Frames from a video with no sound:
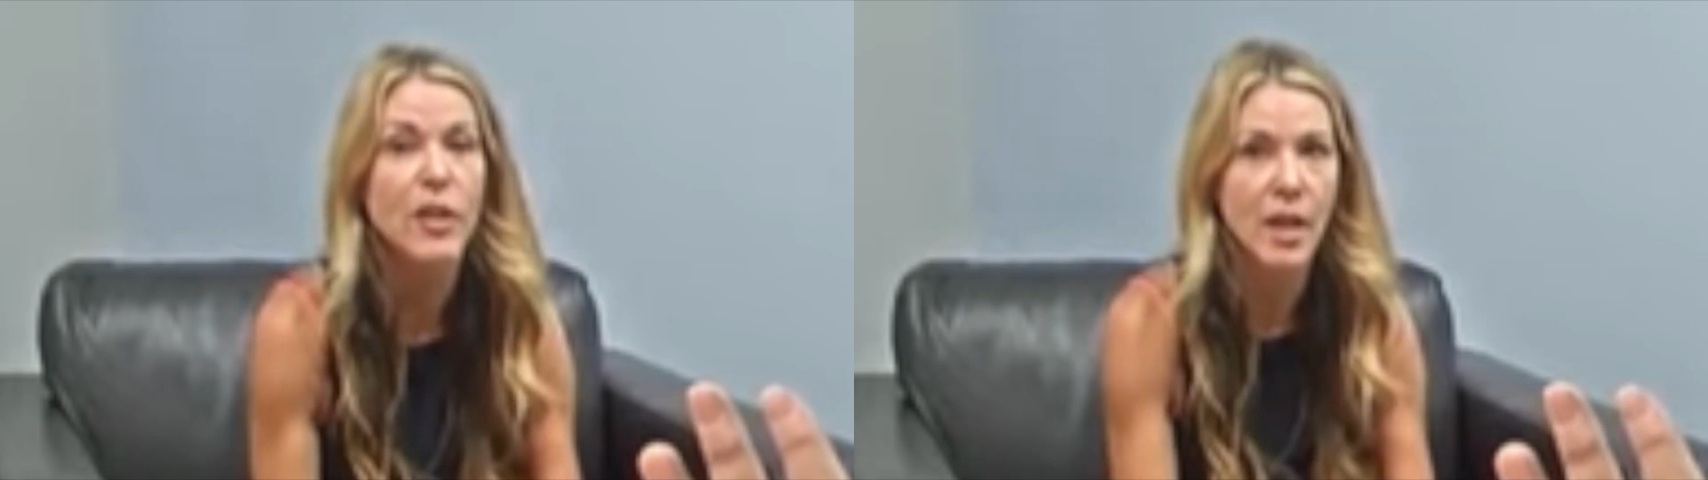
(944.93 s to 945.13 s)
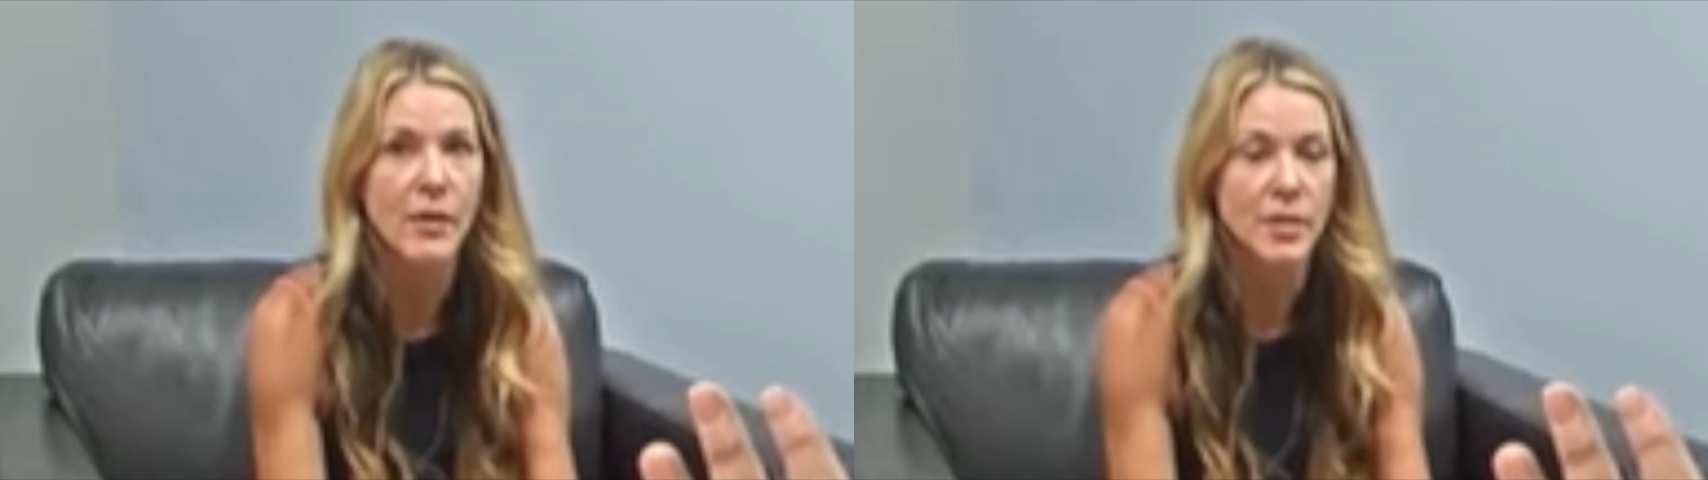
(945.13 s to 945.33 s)

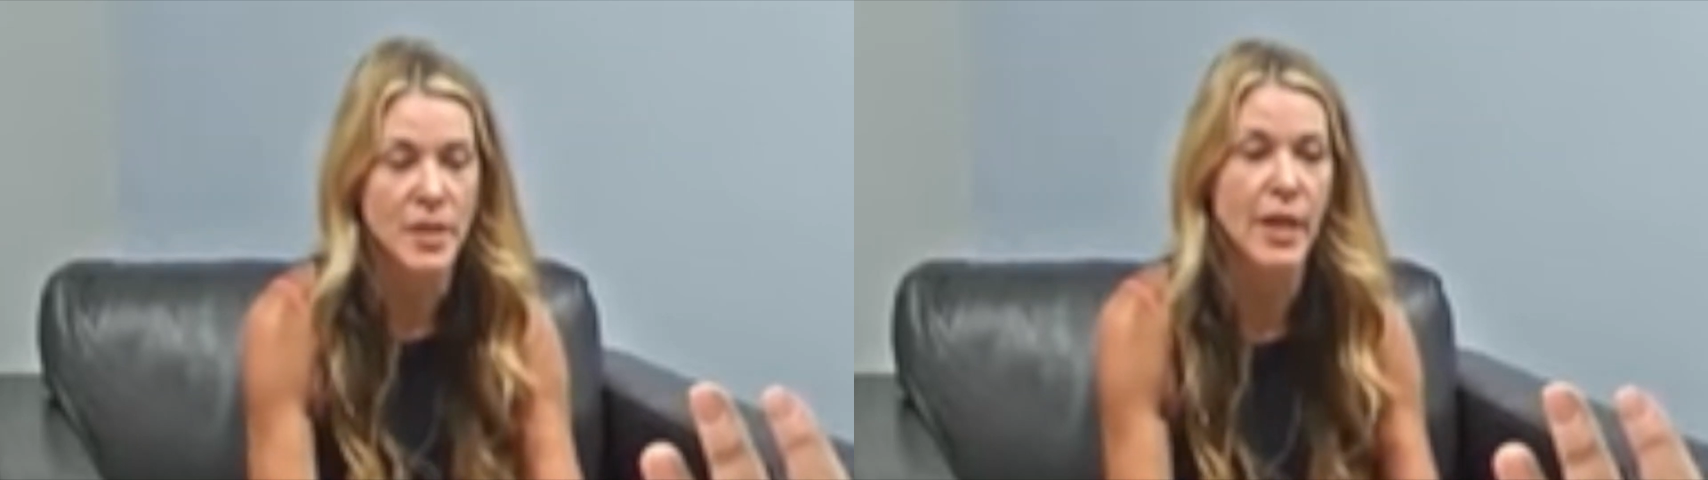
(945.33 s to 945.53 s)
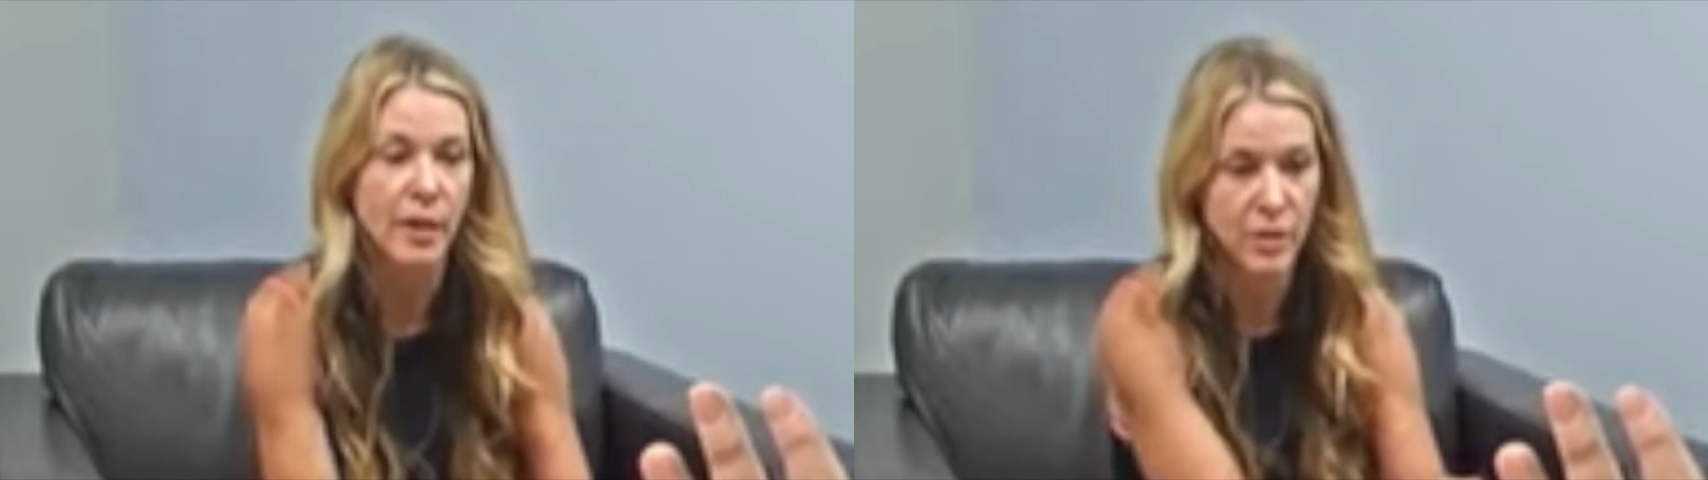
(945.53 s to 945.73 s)
like I was
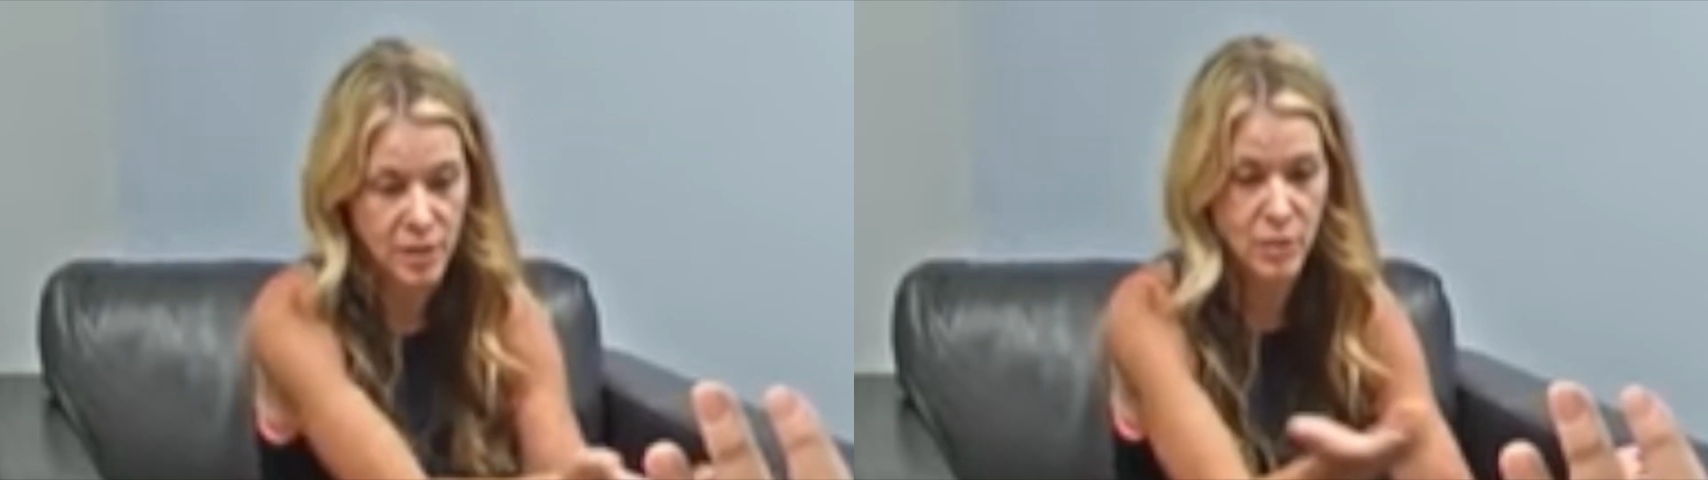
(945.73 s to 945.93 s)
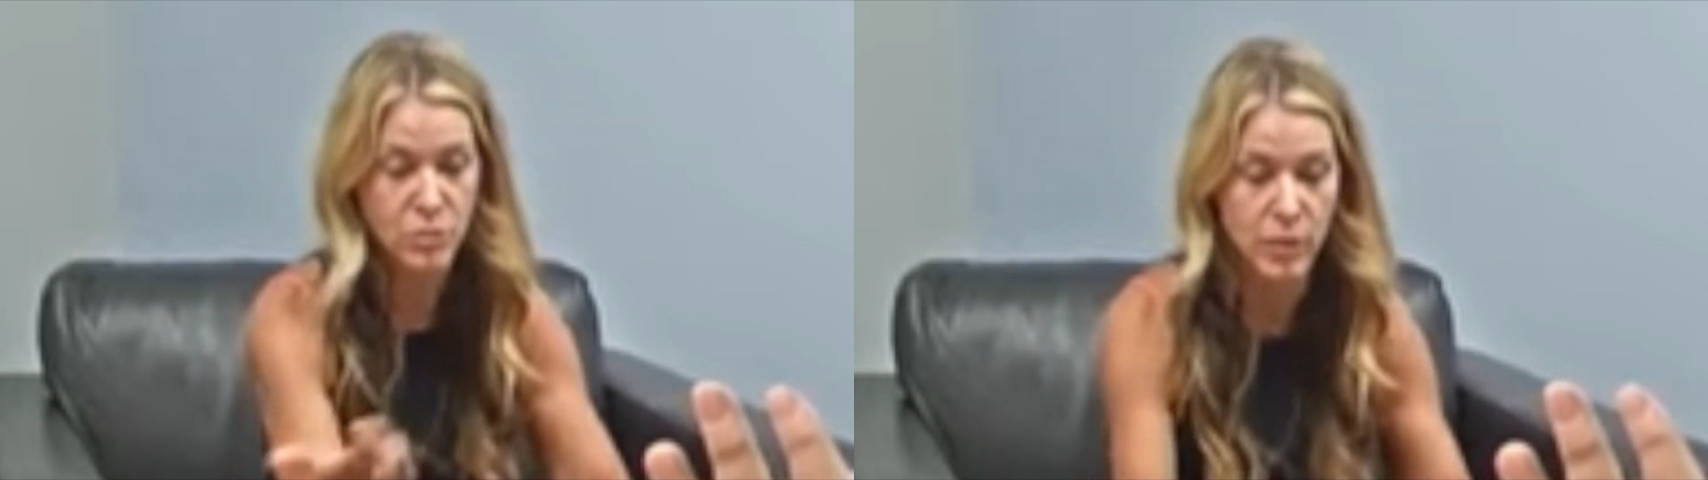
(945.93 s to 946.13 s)
there because
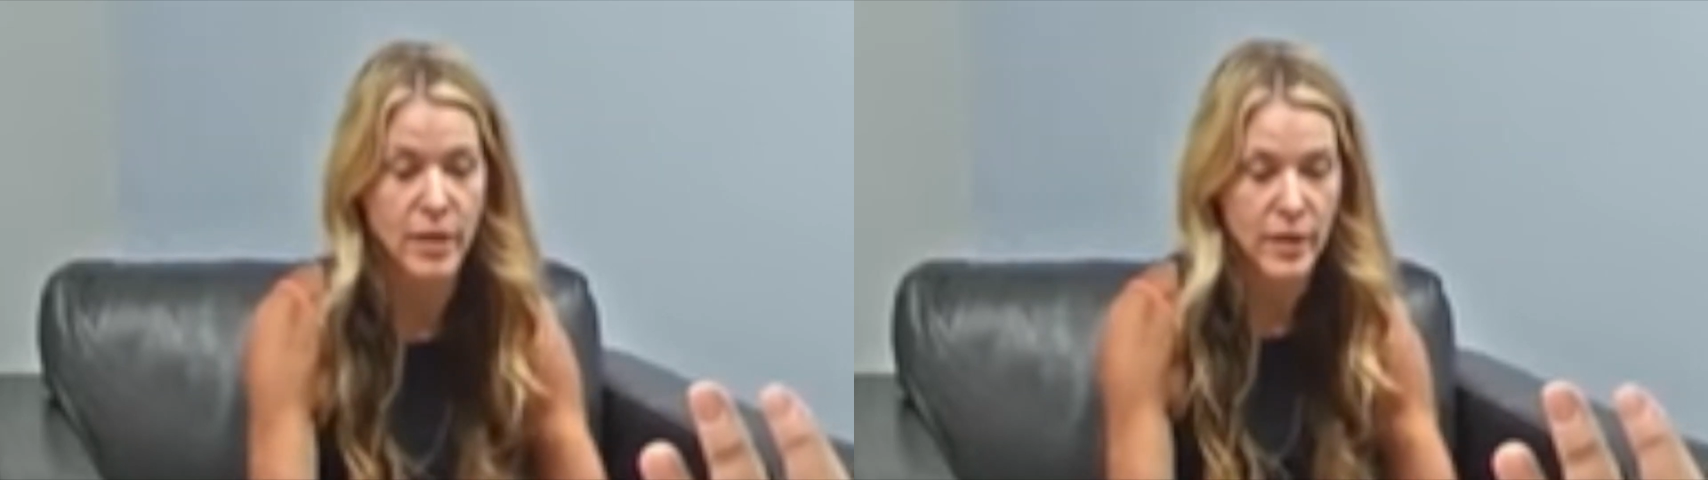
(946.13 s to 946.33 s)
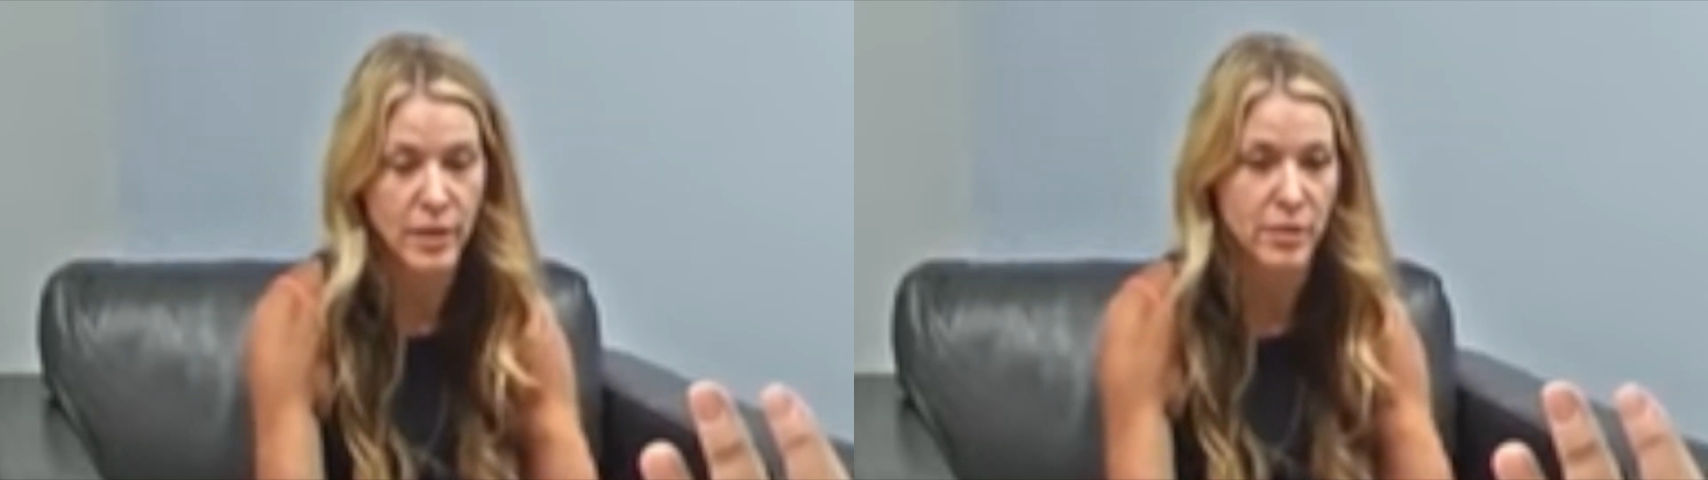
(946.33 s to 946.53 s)
I was
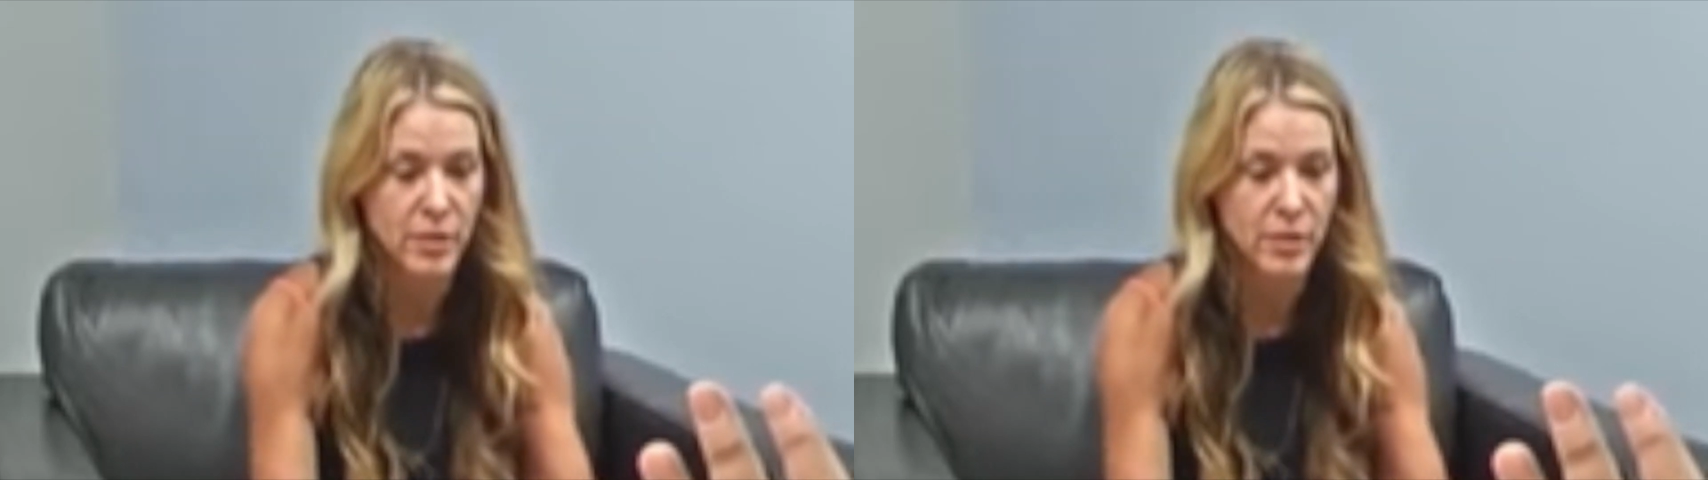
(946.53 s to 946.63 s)
right there,